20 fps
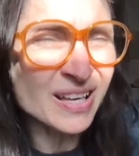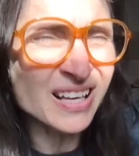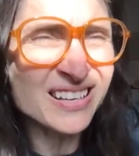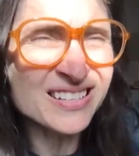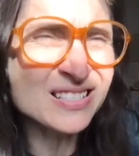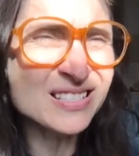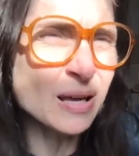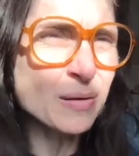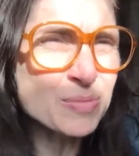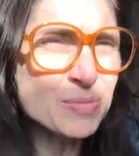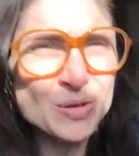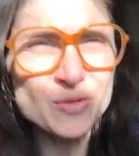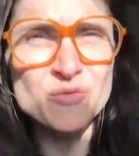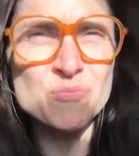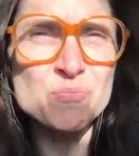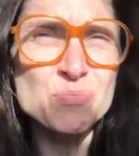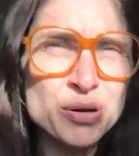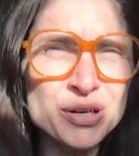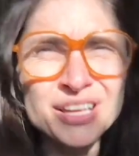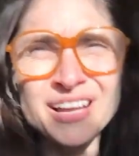because like
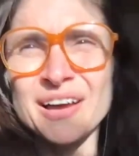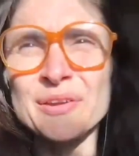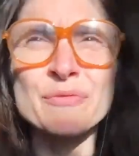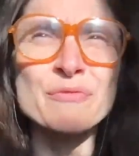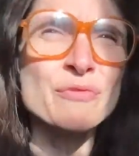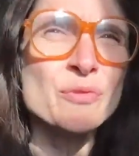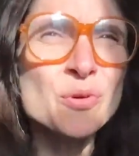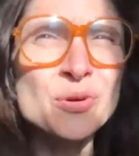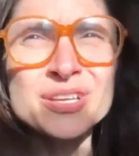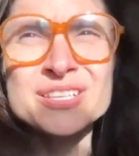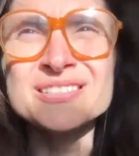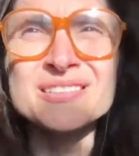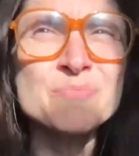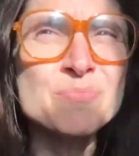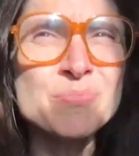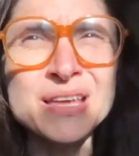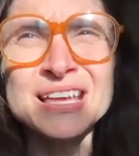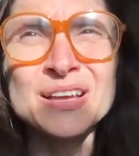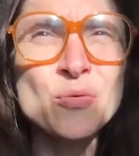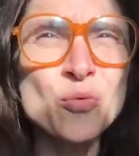sort of putting on a voice
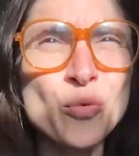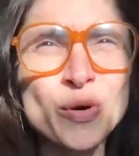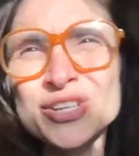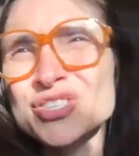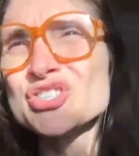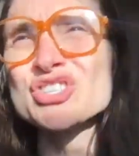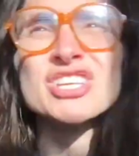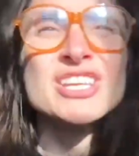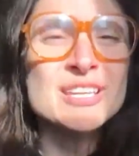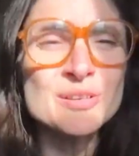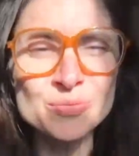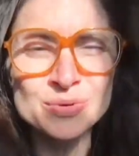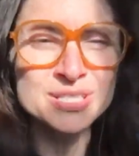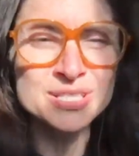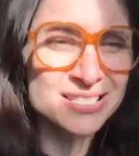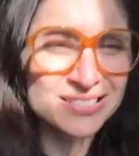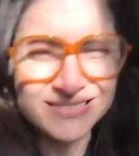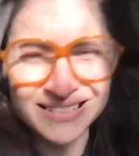and being witchy